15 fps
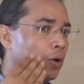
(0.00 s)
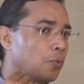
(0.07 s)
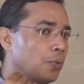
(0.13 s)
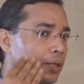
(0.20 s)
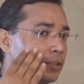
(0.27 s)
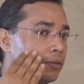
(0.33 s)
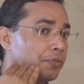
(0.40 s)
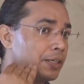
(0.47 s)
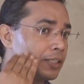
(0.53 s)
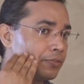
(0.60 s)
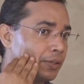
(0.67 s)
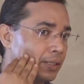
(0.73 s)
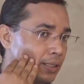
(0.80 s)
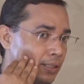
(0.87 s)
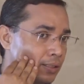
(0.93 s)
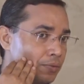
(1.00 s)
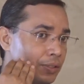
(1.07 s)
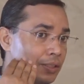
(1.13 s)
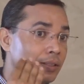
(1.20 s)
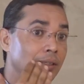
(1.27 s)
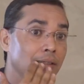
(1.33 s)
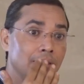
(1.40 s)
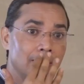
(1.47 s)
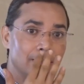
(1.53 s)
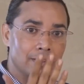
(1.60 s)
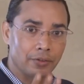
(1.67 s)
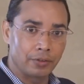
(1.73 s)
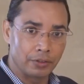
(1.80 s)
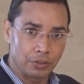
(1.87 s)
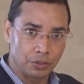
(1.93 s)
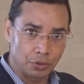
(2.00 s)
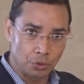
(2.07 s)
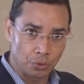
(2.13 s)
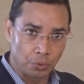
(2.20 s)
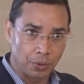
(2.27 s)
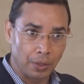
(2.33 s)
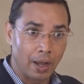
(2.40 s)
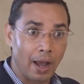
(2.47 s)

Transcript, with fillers: One is the face weakness, which is the anterior circulation stroke.